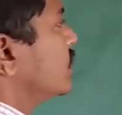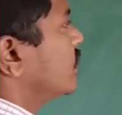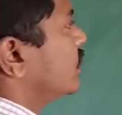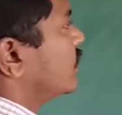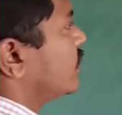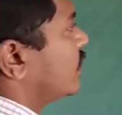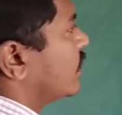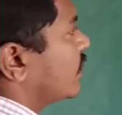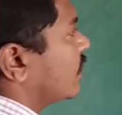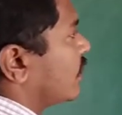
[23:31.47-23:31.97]

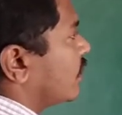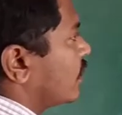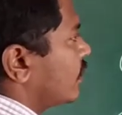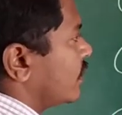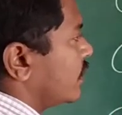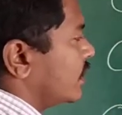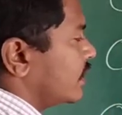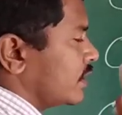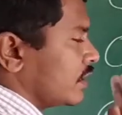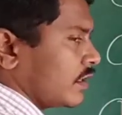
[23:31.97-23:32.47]
In
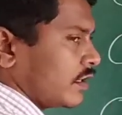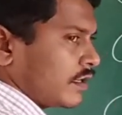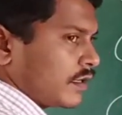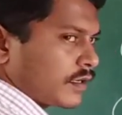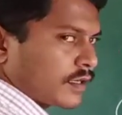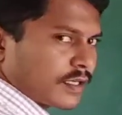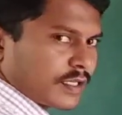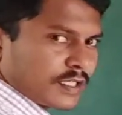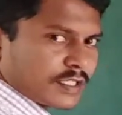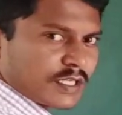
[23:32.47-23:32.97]

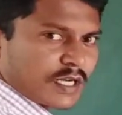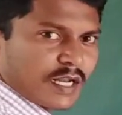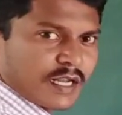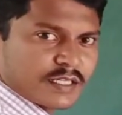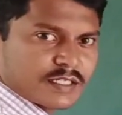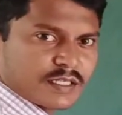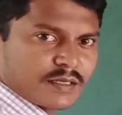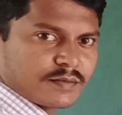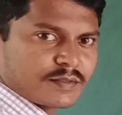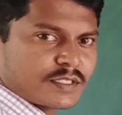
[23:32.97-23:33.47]
the
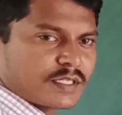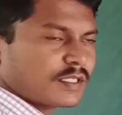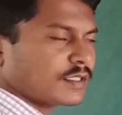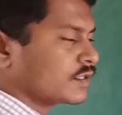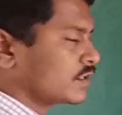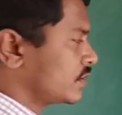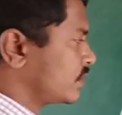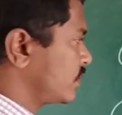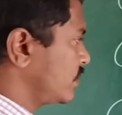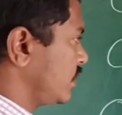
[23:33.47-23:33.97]
crystalline substance,